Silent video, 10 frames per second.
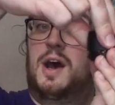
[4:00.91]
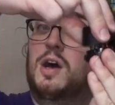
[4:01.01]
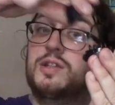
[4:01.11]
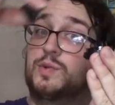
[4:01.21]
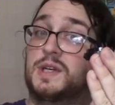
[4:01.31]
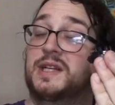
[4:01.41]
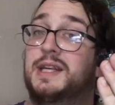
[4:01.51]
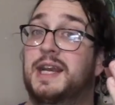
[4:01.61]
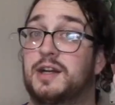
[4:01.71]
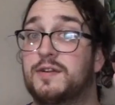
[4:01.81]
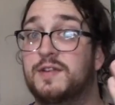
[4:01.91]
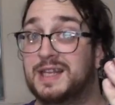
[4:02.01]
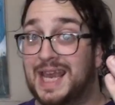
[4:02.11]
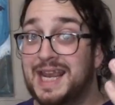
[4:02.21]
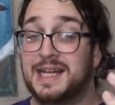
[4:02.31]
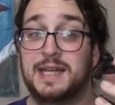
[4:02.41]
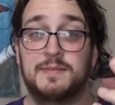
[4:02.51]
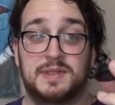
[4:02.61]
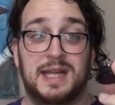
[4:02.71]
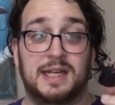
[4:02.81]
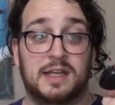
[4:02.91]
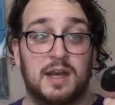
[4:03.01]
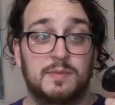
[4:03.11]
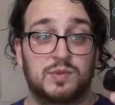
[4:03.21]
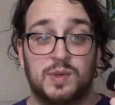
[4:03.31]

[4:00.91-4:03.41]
also a container for the 8 nibs that it comes